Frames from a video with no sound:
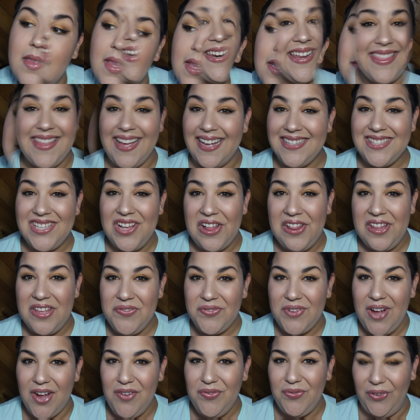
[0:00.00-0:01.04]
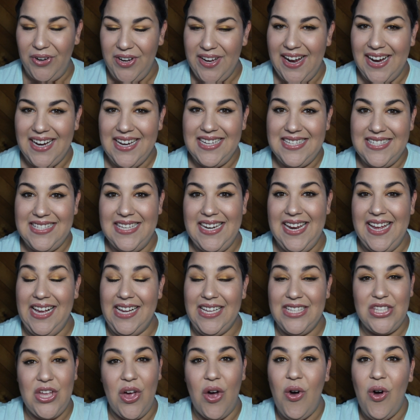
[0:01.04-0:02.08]
That's all I've got for you guys
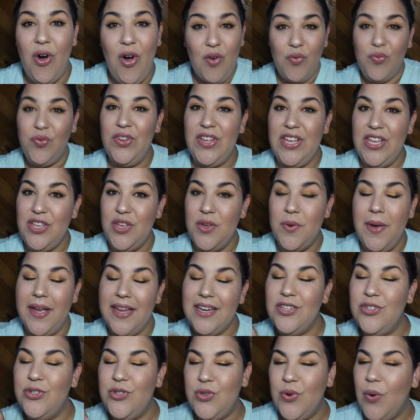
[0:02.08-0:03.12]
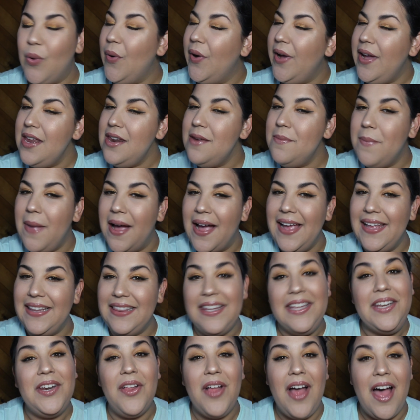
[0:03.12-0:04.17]
today, so hopefully you enjoyed my
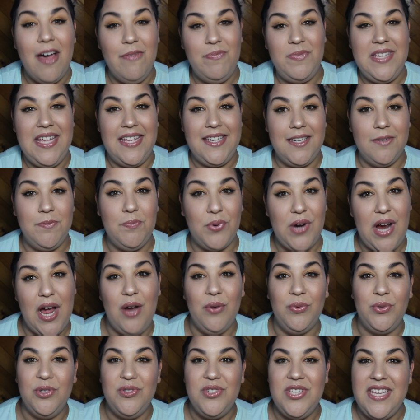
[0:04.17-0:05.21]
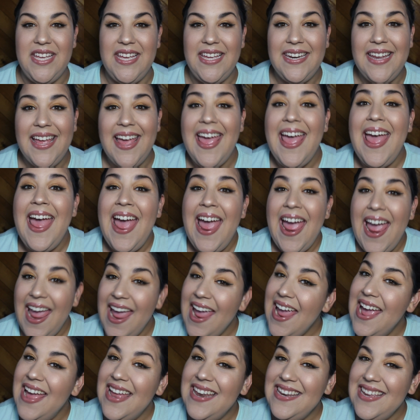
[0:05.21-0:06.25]
little updated brow routine,
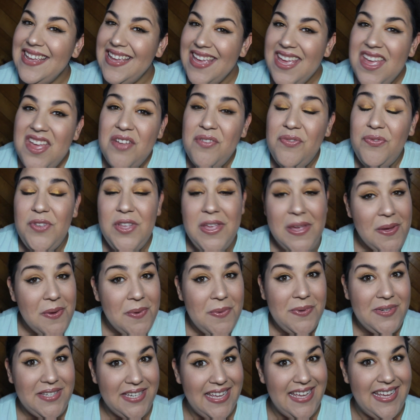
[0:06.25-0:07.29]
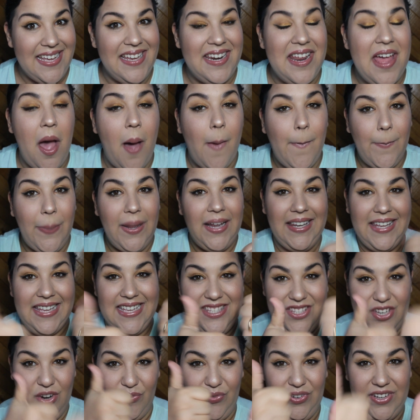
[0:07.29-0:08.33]
and if you did,
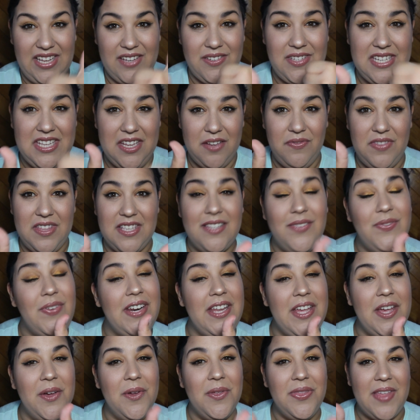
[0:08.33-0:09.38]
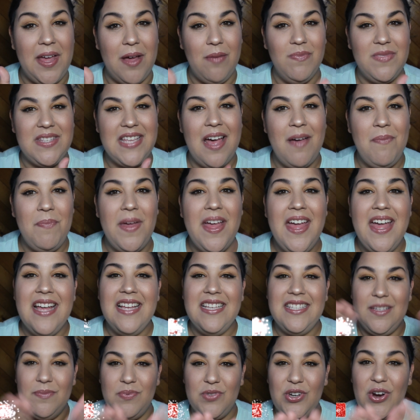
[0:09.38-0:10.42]
please don't forget to give this video a thumbs up,
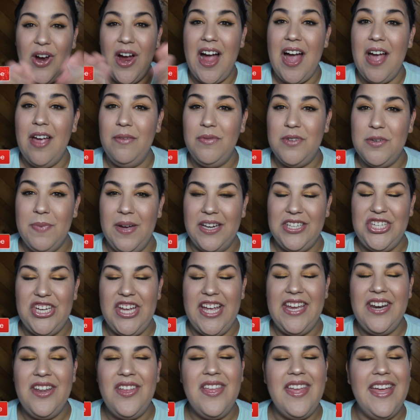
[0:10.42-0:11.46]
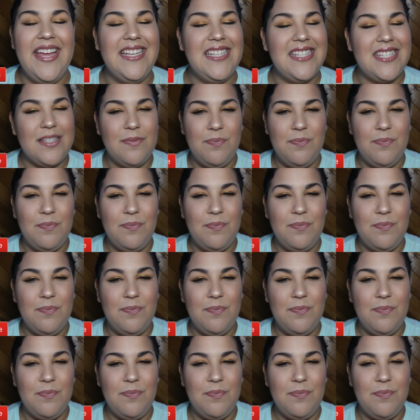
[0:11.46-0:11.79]
subscribe to my channel, and